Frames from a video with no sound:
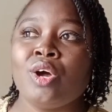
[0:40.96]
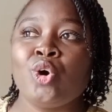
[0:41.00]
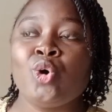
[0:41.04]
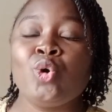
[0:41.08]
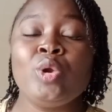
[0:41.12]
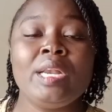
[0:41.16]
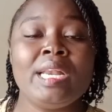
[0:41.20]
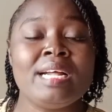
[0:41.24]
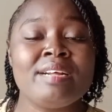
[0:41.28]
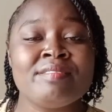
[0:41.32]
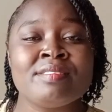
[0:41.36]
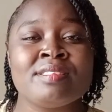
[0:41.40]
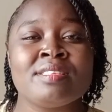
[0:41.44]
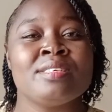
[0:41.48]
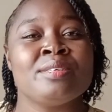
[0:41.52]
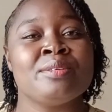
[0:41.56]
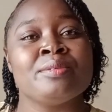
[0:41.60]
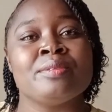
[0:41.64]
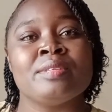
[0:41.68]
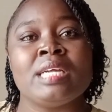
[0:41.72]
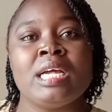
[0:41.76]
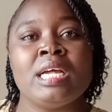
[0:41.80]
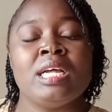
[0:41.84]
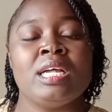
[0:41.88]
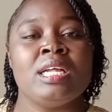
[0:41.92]
who loves
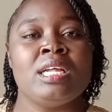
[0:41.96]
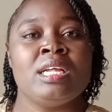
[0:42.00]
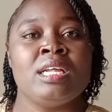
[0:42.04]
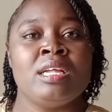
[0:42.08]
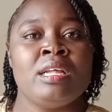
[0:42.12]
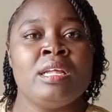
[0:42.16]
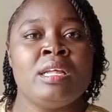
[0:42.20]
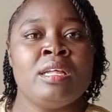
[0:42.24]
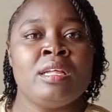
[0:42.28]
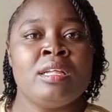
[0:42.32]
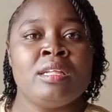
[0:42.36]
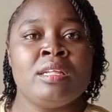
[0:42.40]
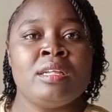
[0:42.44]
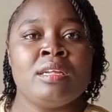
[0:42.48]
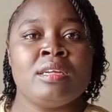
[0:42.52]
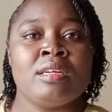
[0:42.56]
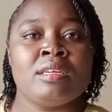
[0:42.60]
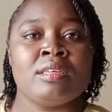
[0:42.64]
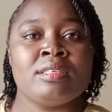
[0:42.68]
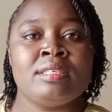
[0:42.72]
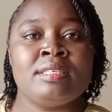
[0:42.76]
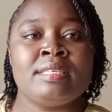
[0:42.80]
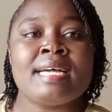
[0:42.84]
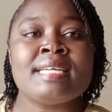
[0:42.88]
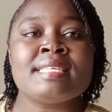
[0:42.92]
you
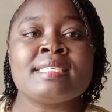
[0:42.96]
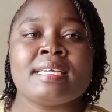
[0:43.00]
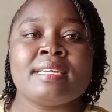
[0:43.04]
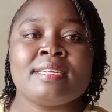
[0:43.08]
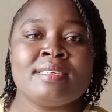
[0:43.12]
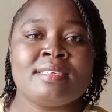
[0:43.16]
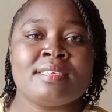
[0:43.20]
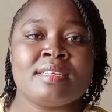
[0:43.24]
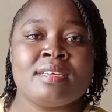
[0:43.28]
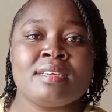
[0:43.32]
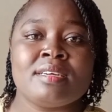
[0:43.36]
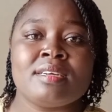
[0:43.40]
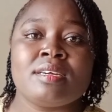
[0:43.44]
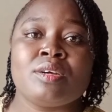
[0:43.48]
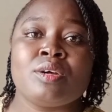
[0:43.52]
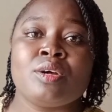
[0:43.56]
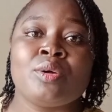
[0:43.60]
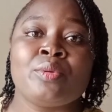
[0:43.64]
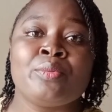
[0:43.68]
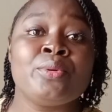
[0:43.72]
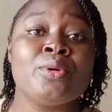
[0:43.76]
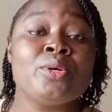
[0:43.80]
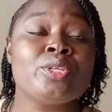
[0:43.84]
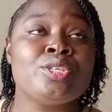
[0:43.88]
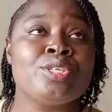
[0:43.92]
doesn't
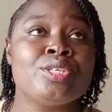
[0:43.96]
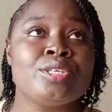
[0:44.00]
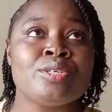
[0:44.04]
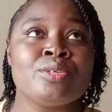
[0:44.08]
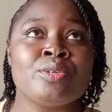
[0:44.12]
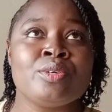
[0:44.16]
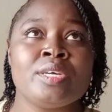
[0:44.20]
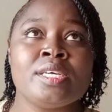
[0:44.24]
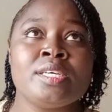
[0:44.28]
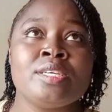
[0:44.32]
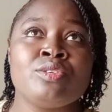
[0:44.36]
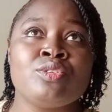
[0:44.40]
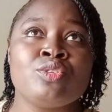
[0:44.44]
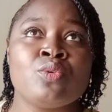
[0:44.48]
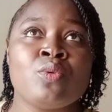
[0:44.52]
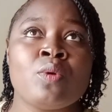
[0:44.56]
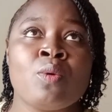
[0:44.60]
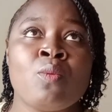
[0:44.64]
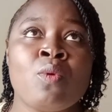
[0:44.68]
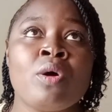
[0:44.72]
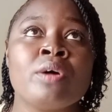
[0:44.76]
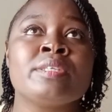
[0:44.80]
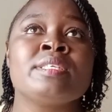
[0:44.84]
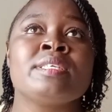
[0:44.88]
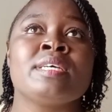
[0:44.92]
put you into a
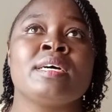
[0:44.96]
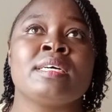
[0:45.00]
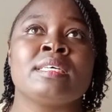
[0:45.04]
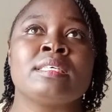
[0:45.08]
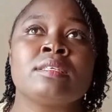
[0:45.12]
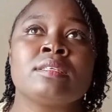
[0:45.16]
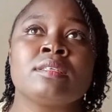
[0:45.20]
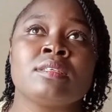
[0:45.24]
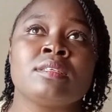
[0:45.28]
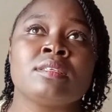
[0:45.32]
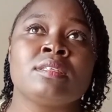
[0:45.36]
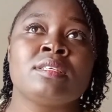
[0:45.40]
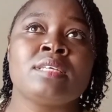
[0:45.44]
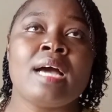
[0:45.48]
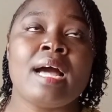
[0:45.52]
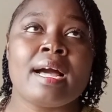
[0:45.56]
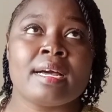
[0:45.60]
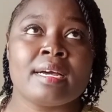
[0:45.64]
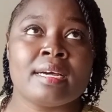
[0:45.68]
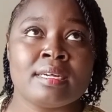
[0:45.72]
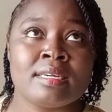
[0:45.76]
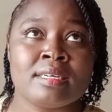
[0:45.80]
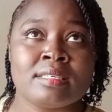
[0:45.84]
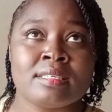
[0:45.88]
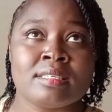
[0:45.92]
water
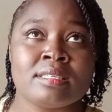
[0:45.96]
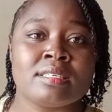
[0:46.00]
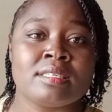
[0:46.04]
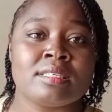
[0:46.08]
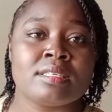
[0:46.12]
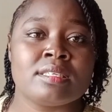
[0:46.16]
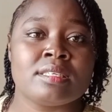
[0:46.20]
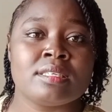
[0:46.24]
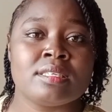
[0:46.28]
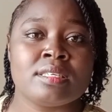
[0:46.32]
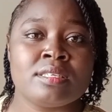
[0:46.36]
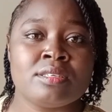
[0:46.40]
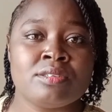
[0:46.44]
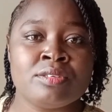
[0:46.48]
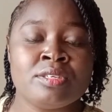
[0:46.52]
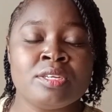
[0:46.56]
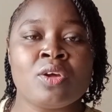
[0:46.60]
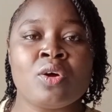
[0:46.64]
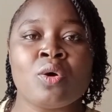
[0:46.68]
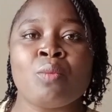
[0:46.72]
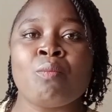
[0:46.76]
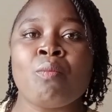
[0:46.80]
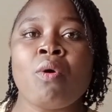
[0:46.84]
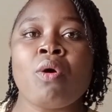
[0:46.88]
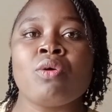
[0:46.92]
tank to
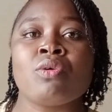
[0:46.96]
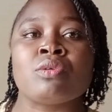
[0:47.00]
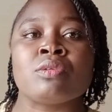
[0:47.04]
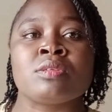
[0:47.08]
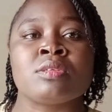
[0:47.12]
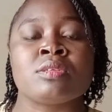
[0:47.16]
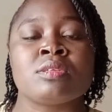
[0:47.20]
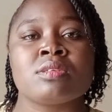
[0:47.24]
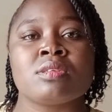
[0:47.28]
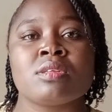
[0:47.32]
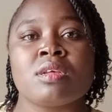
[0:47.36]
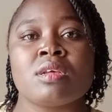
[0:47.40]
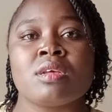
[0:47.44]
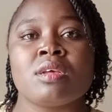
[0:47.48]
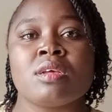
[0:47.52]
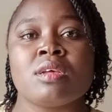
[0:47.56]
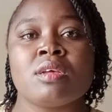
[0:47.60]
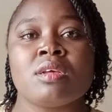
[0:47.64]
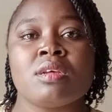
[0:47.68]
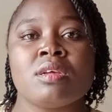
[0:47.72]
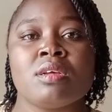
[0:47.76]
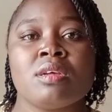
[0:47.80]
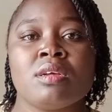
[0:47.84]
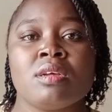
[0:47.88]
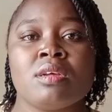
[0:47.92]
decompose.
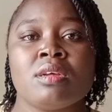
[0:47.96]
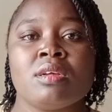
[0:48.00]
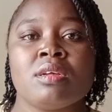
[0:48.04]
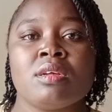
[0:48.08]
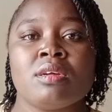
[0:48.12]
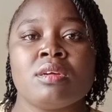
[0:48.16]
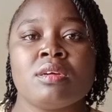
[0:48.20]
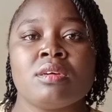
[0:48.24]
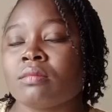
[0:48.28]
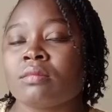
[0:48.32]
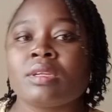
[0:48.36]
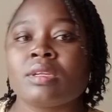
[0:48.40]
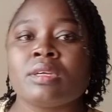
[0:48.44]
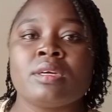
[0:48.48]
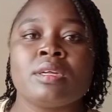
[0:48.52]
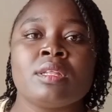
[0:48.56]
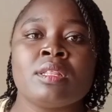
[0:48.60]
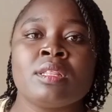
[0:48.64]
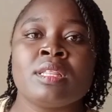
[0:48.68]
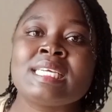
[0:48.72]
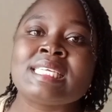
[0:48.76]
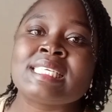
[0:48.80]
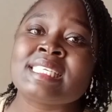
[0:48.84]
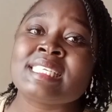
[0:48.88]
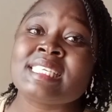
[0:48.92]

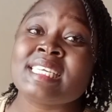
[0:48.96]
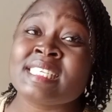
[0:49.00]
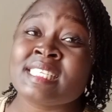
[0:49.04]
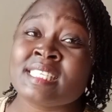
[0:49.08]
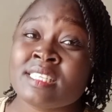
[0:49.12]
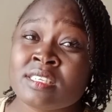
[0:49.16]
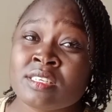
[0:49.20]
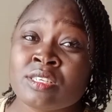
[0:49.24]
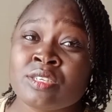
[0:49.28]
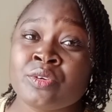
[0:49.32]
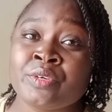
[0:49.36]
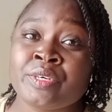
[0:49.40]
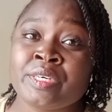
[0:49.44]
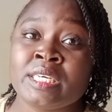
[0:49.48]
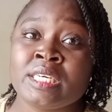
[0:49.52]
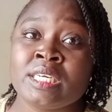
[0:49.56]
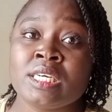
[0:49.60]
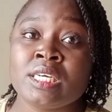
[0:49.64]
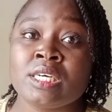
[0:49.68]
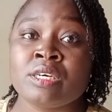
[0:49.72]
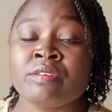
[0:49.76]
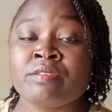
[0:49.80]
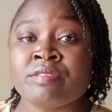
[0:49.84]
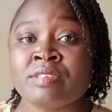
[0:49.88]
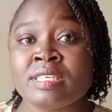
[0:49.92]
This is the
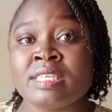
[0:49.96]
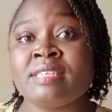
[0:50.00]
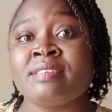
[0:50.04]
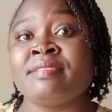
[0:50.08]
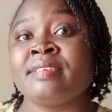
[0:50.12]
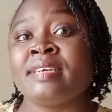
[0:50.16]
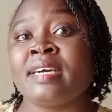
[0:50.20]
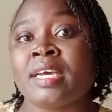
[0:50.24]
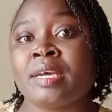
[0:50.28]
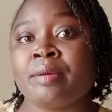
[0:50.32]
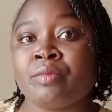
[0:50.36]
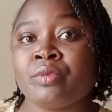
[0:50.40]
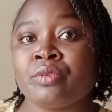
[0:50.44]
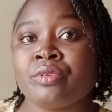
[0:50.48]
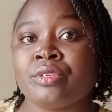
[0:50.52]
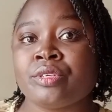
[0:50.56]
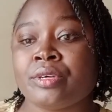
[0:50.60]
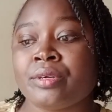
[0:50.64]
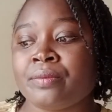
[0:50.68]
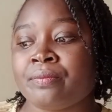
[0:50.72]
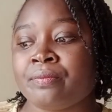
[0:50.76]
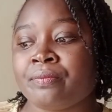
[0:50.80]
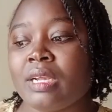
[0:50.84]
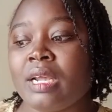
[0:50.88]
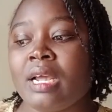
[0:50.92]
story of Sylvia
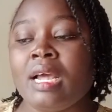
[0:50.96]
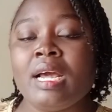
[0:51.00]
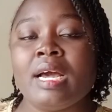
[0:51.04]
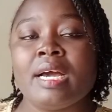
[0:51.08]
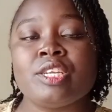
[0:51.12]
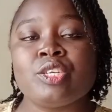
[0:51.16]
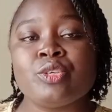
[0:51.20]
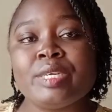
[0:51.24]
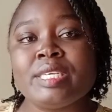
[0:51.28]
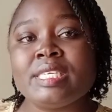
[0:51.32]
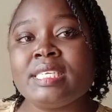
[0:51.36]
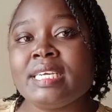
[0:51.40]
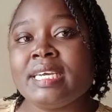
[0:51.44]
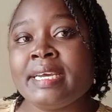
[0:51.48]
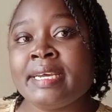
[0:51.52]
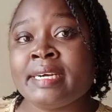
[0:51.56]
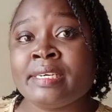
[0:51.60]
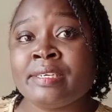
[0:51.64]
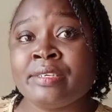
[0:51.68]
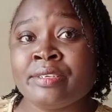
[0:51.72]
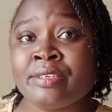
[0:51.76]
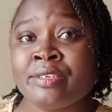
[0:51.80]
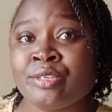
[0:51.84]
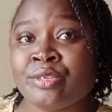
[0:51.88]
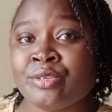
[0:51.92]
Kemunto, a
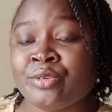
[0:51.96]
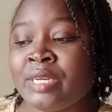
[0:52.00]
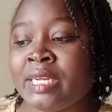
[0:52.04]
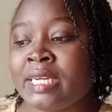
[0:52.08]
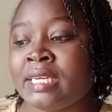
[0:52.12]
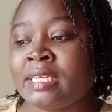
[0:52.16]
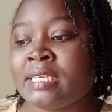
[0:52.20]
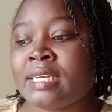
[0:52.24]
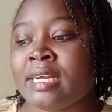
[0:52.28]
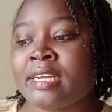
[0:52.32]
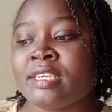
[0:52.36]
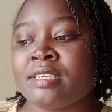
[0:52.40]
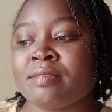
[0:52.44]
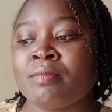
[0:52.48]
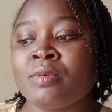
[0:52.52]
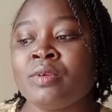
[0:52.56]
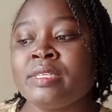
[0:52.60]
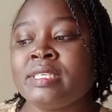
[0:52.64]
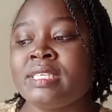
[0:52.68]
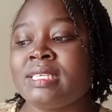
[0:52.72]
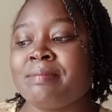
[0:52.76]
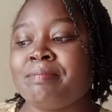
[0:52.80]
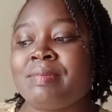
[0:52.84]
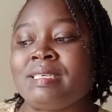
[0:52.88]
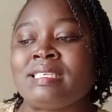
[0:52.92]
20-year-old student at
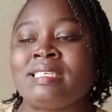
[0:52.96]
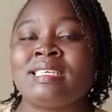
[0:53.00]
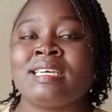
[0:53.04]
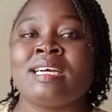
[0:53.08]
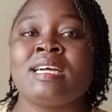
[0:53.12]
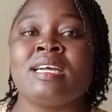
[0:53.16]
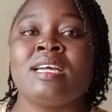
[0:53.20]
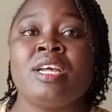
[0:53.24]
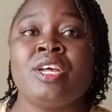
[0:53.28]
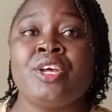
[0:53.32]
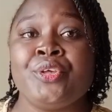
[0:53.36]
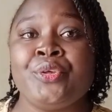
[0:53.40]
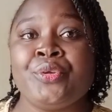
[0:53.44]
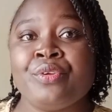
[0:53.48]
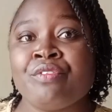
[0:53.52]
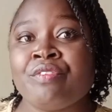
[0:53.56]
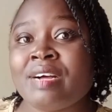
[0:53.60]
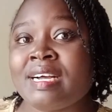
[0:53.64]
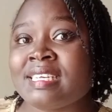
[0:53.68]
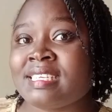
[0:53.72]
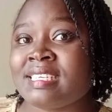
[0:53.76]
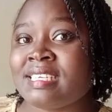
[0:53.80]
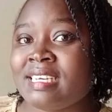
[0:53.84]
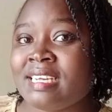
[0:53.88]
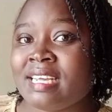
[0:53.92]
Multimedia
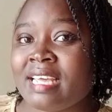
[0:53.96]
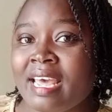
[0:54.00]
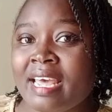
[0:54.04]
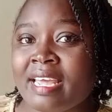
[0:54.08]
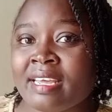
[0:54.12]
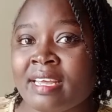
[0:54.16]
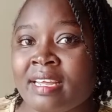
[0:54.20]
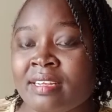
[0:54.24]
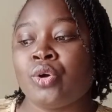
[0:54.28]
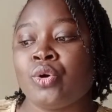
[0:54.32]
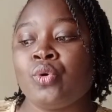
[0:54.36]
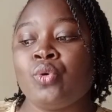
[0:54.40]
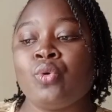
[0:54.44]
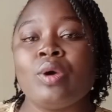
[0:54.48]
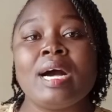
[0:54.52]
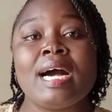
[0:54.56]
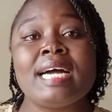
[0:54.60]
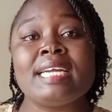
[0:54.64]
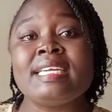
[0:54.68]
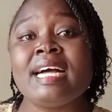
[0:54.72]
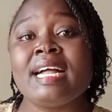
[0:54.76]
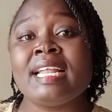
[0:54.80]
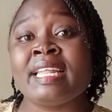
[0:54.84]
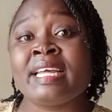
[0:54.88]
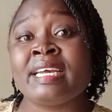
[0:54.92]
University in Kenya, who
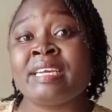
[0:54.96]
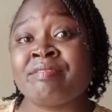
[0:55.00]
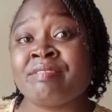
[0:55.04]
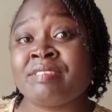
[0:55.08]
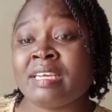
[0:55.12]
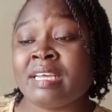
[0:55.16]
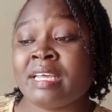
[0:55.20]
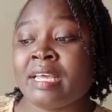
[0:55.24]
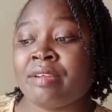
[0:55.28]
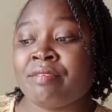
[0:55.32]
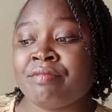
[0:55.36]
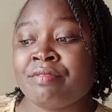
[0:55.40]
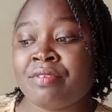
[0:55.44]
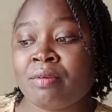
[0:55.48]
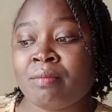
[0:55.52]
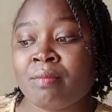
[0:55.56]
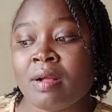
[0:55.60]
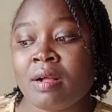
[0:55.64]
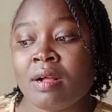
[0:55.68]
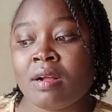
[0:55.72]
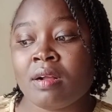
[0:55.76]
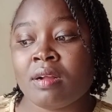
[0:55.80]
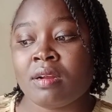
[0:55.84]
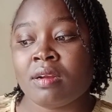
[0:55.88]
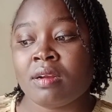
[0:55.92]
had her life taken from
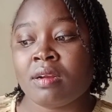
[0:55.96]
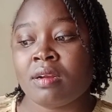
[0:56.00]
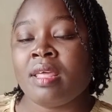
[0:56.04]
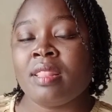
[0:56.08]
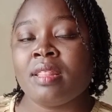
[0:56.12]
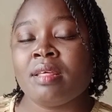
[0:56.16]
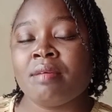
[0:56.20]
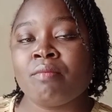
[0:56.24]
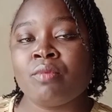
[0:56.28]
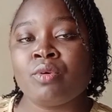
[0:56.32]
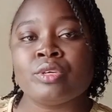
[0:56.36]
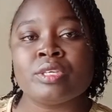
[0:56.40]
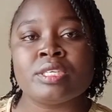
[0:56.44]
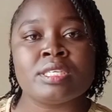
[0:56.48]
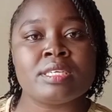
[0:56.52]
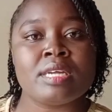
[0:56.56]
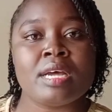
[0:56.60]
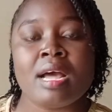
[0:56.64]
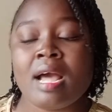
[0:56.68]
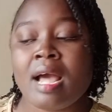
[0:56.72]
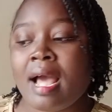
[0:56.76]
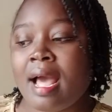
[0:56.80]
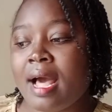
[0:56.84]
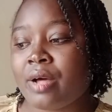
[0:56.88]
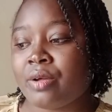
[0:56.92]
her in the most
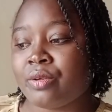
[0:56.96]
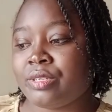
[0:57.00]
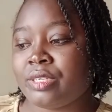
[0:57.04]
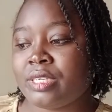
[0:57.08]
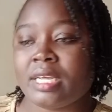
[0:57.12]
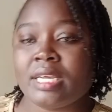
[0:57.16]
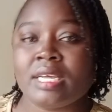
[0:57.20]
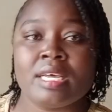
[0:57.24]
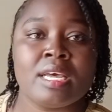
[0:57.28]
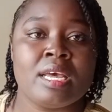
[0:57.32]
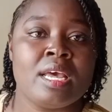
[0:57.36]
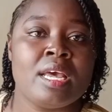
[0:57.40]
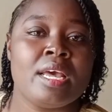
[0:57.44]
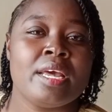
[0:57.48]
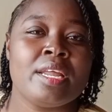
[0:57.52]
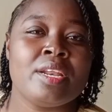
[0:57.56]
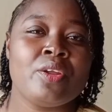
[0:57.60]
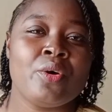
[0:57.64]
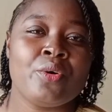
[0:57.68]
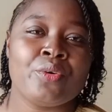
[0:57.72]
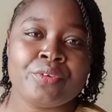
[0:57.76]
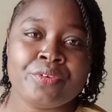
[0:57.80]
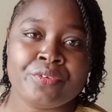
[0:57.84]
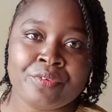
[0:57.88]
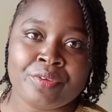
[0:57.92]
haunting
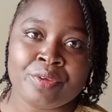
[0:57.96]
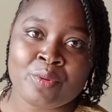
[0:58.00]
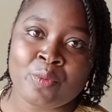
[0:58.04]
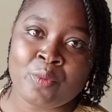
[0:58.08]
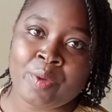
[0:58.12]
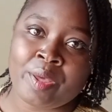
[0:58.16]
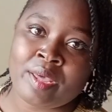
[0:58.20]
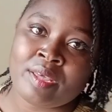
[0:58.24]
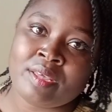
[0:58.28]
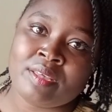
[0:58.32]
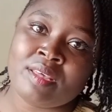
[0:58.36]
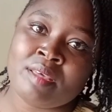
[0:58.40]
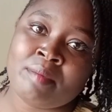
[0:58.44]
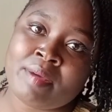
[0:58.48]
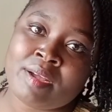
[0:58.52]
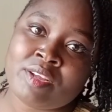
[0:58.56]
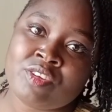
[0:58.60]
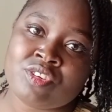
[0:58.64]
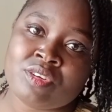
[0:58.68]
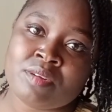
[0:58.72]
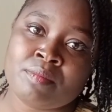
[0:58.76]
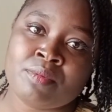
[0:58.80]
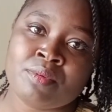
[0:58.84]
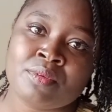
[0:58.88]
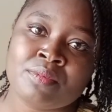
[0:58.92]
and horrific way
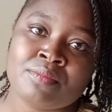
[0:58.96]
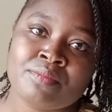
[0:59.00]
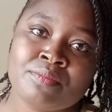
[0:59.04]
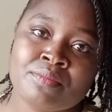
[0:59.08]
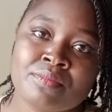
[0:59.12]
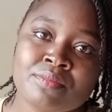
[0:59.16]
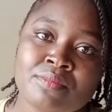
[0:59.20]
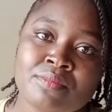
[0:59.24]
imaginable.